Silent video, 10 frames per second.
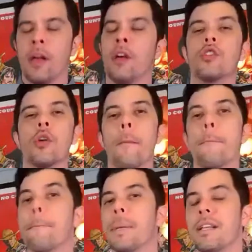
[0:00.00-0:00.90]
So,
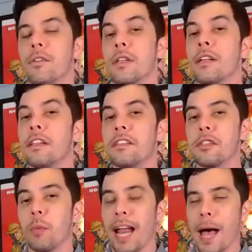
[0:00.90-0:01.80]
but this is
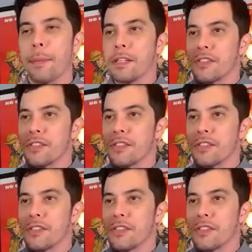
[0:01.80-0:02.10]
what happens.